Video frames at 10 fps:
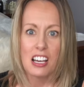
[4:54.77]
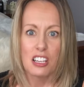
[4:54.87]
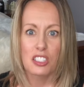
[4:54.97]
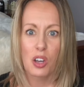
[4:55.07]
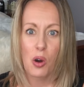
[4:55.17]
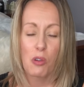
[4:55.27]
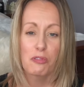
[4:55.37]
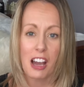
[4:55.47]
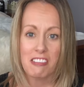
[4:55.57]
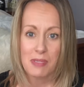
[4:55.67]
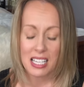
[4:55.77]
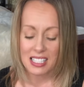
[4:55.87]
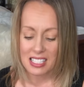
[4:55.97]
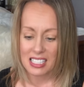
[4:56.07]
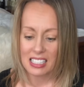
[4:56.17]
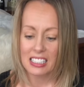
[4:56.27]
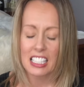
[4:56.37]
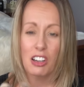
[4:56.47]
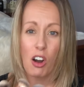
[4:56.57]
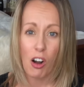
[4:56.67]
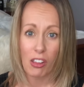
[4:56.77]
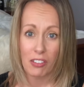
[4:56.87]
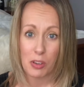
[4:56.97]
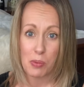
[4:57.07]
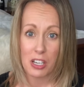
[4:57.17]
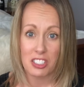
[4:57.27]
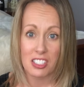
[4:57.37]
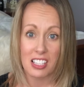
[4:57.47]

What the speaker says: So 5 minutes to clean all of your brushes.